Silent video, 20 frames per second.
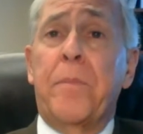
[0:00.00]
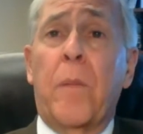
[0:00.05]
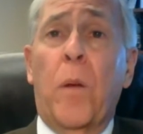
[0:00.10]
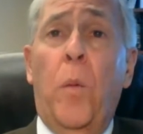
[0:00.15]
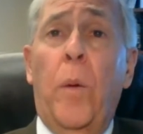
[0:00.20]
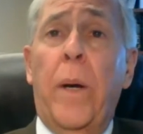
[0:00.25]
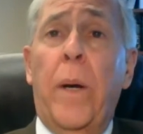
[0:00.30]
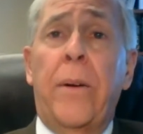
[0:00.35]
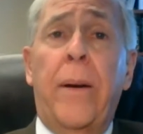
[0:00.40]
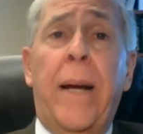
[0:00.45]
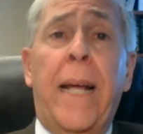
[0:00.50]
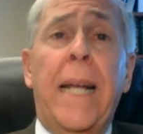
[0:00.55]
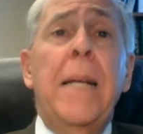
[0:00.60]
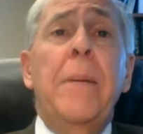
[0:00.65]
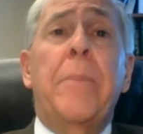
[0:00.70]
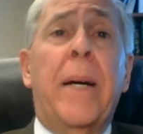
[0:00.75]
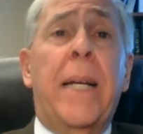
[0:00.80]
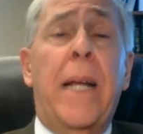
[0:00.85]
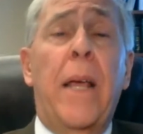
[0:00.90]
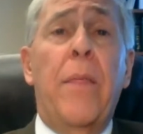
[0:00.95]
whether
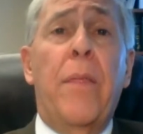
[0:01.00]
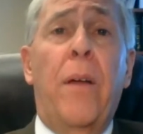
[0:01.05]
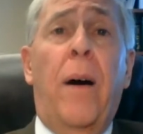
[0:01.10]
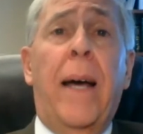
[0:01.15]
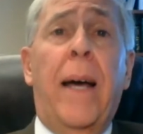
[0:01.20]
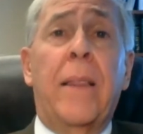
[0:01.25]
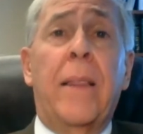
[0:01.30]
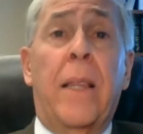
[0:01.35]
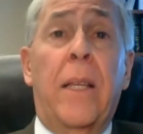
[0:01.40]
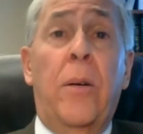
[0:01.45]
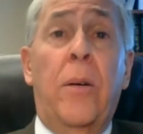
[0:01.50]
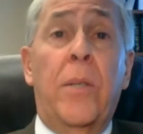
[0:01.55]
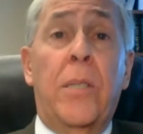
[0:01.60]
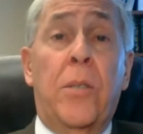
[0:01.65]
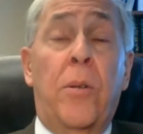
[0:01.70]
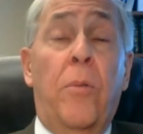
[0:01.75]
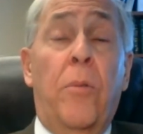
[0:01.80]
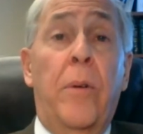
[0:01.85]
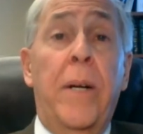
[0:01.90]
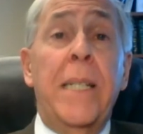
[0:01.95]
anybody thought there was
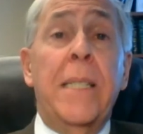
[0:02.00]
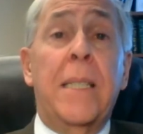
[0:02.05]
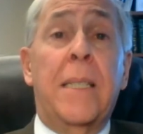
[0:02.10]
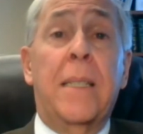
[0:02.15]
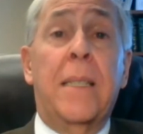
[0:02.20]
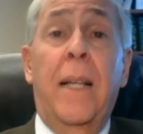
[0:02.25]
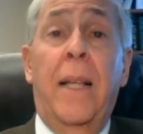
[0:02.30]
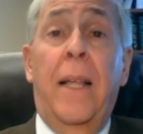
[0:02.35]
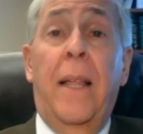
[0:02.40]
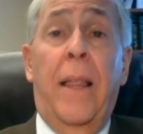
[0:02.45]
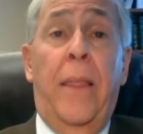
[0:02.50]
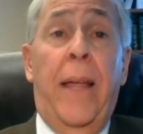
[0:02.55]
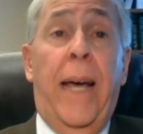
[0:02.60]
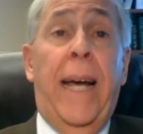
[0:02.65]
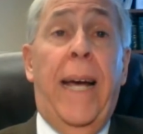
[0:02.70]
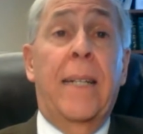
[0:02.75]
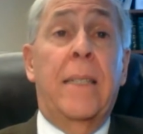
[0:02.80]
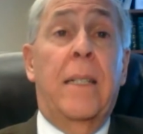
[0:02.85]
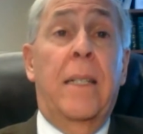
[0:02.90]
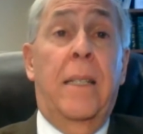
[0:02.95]
a risk
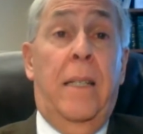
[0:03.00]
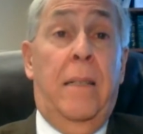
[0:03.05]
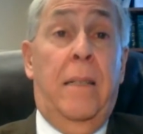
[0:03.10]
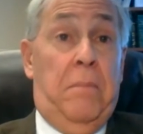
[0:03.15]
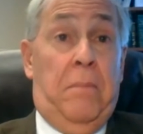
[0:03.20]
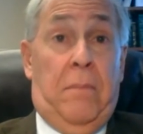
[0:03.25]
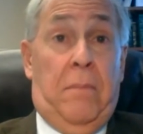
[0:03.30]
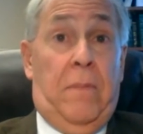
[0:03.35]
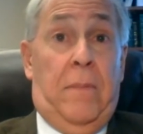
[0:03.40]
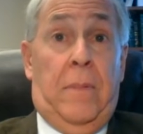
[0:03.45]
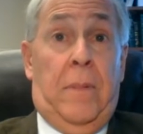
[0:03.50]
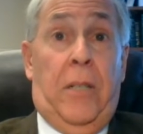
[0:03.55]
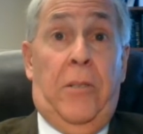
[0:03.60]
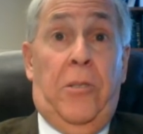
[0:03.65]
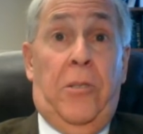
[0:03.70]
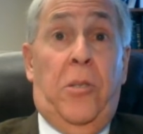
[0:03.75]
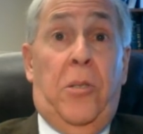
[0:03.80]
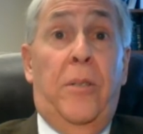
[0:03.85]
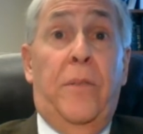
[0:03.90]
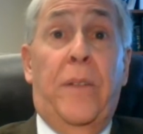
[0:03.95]
that their
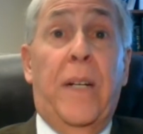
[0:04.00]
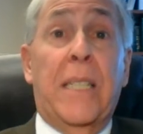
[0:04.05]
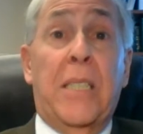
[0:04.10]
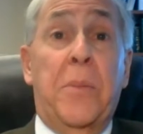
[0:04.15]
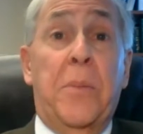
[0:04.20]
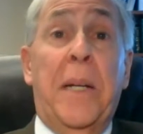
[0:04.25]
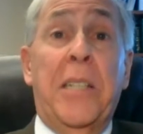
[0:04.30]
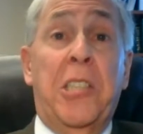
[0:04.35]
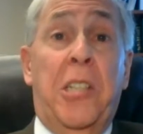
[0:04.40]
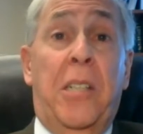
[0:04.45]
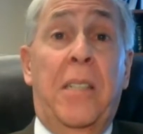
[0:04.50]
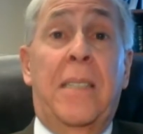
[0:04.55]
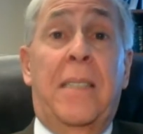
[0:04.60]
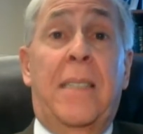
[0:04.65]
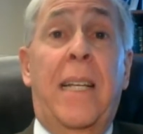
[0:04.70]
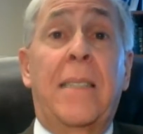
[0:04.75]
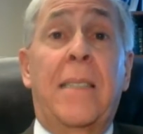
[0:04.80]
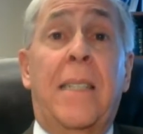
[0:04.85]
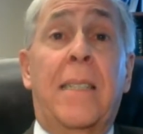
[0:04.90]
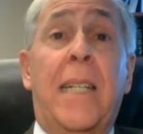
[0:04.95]
certified specialist
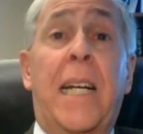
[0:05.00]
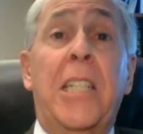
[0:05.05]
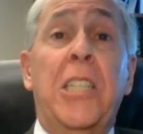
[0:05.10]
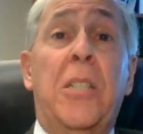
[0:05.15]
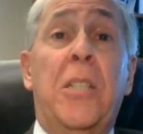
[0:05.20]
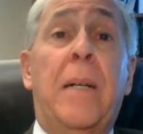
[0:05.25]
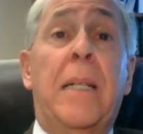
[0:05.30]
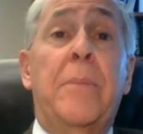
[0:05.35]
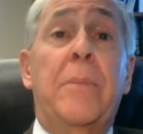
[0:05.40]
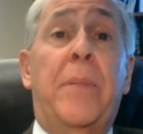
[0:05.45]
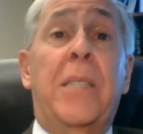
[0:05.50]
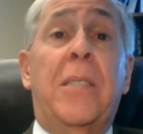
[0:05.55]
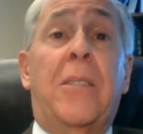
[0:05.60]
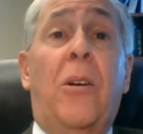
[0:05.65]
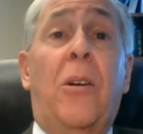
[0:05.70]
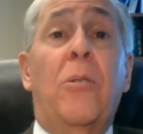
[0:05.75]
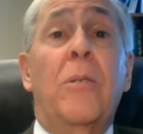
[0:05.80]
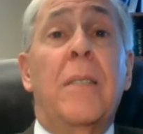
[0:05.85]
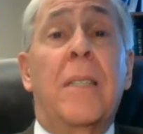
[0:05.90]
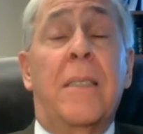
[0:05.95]
designation might be
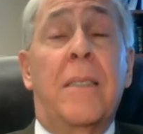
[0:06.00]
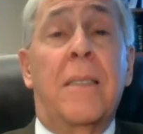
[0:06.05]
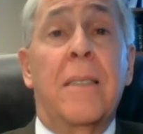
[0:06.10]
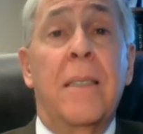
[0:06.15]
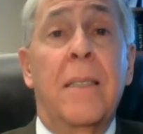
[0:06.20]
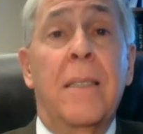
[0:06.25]
stolen.